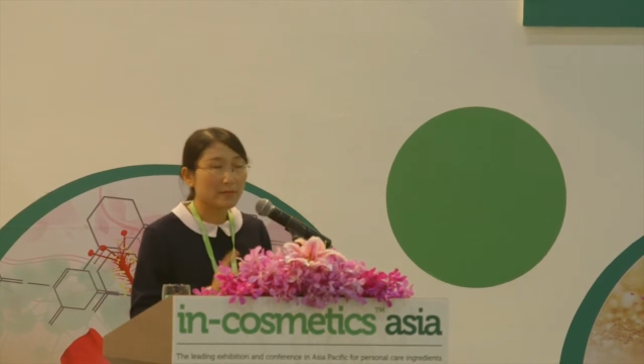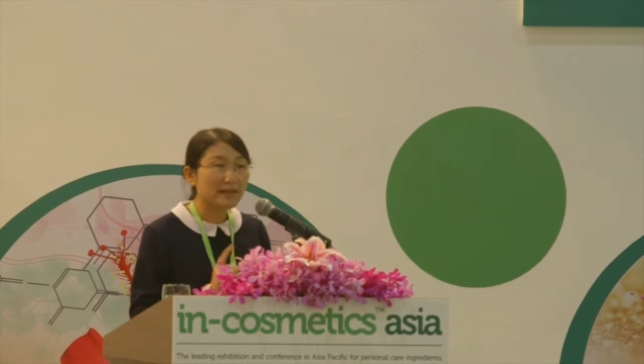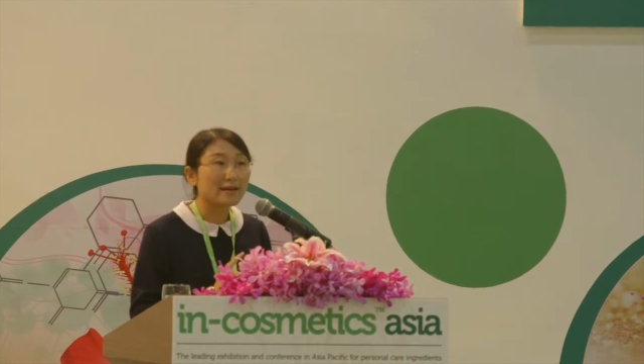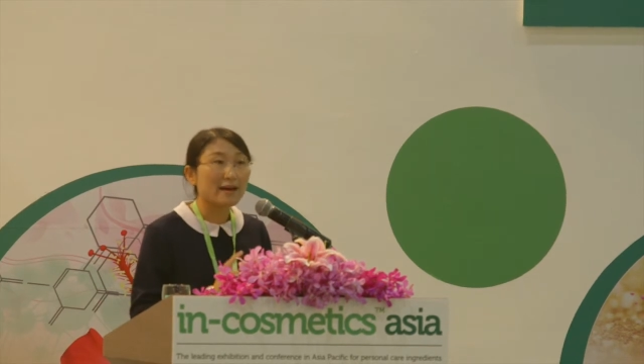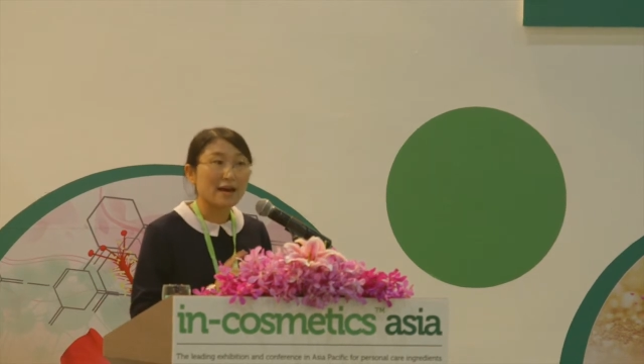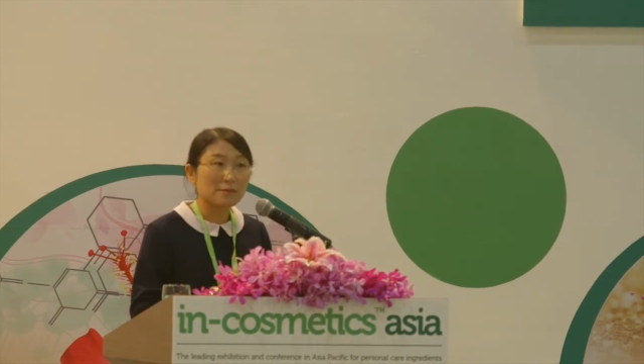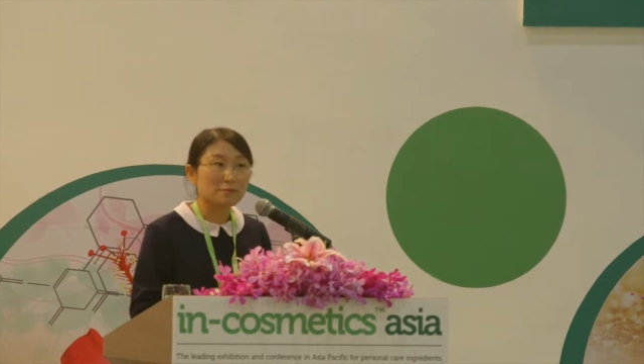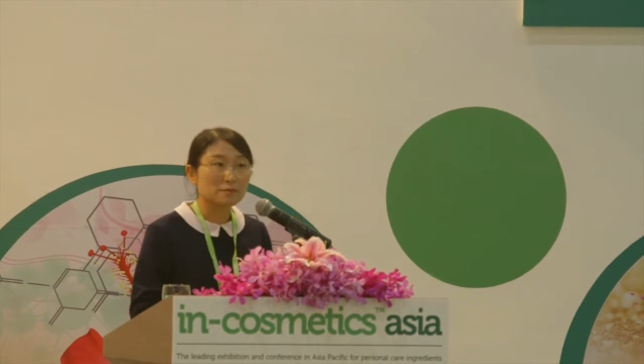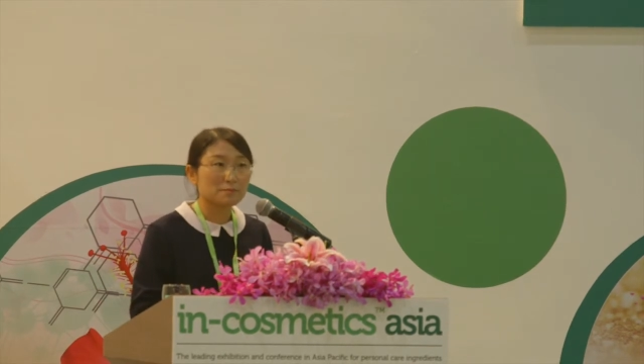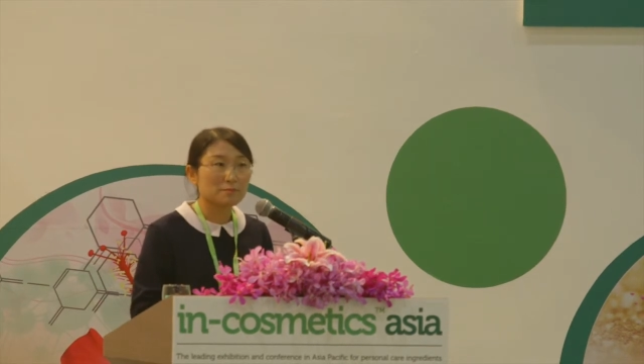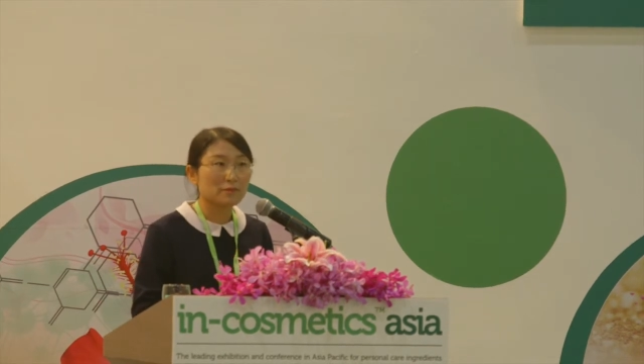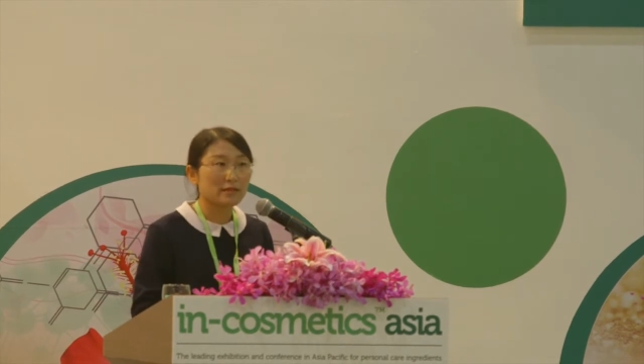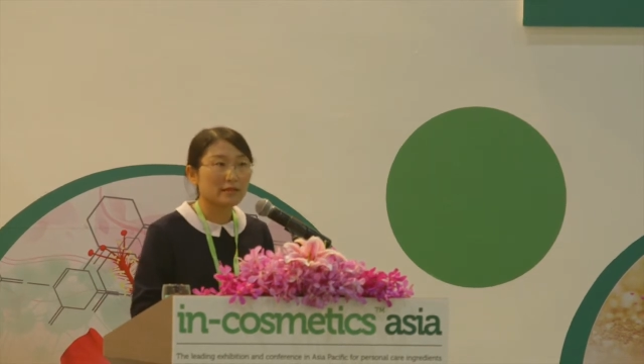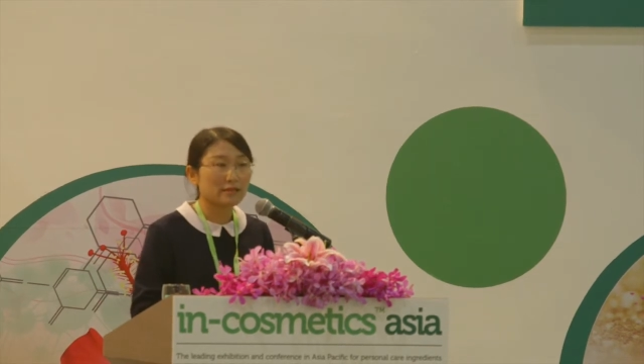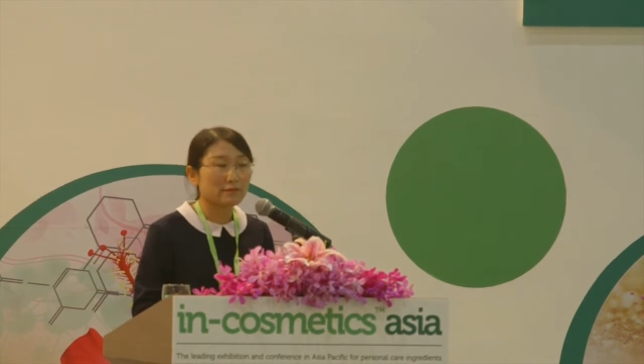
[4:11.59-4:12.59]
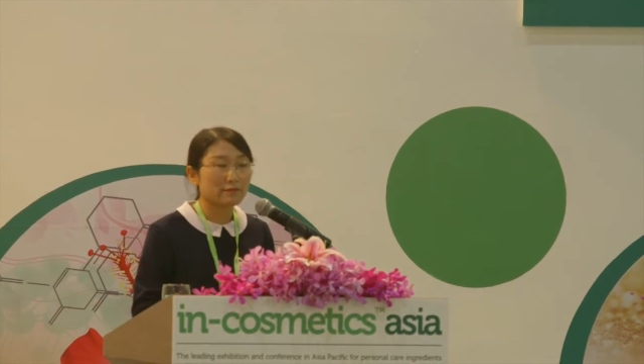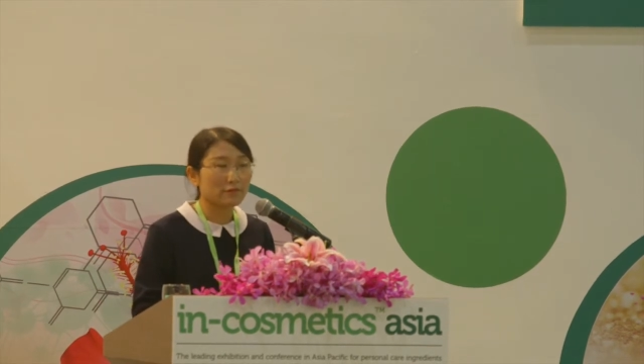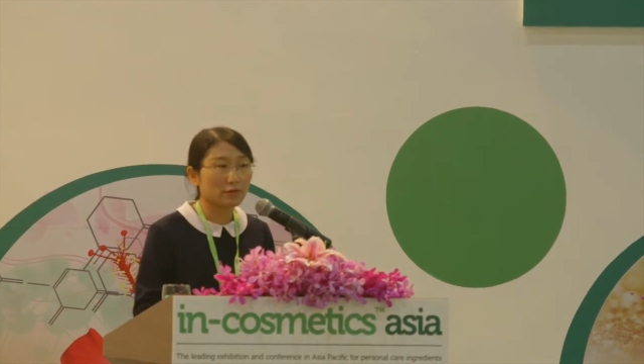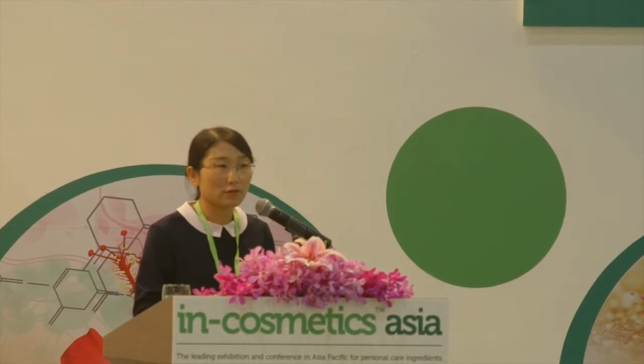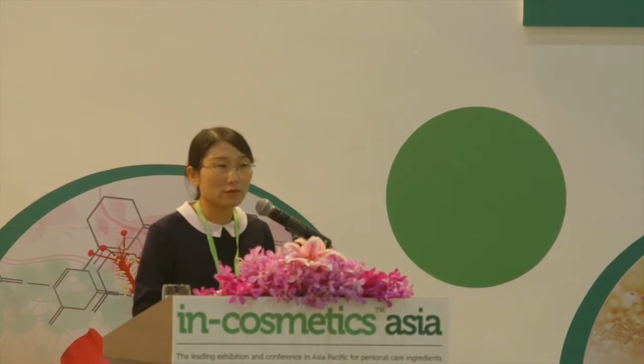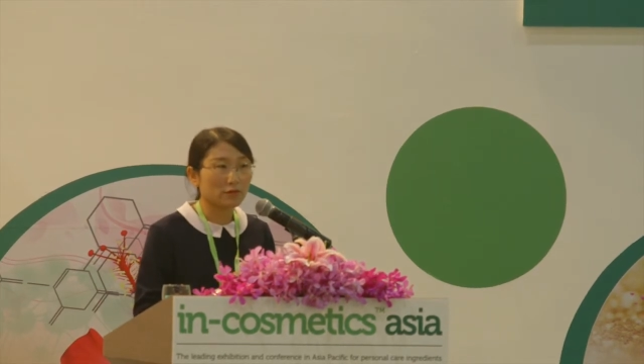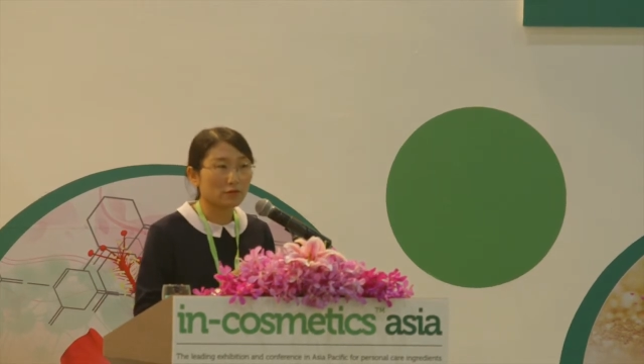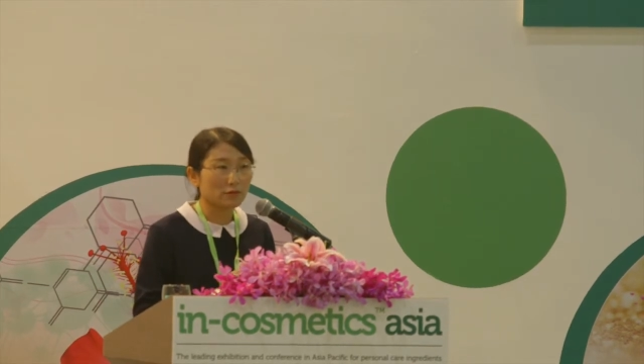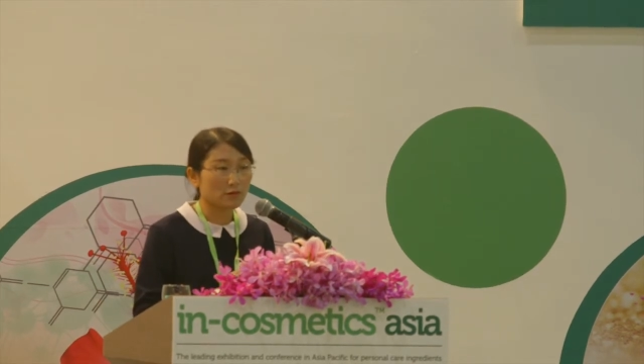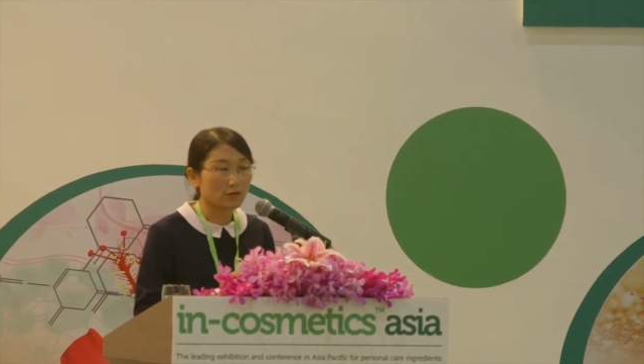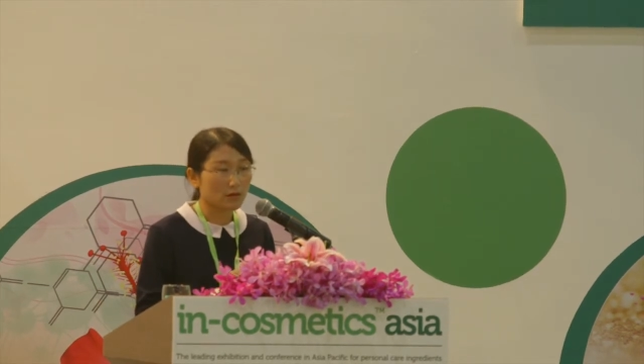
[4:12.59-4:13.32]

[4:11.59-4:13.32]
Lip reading: makeups played for